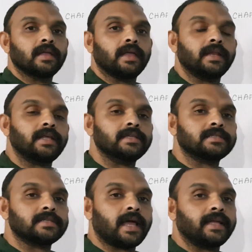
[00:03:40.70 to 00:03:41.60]
it
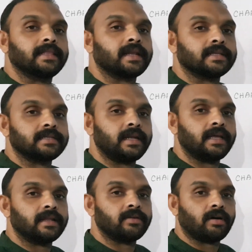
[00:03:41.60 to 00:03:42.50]
is neither
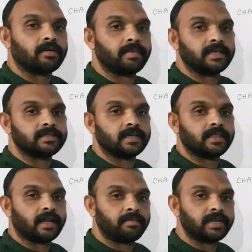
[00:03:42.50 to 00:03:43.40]
acidic nor basic.
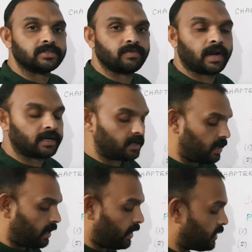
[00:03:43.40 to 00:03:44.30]
That means
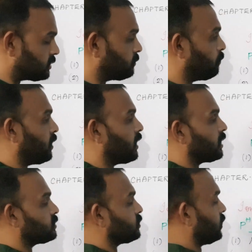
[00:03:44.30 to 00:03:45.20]
what? Its pH